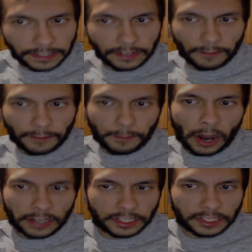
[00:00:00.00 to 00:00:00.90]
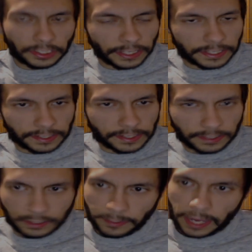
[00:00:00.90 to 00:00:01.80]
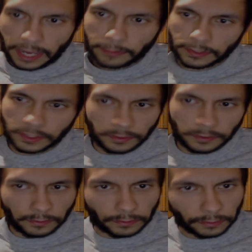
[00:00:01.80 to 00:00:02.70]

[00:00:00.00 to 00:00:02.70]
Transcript: you know, postulates to be able to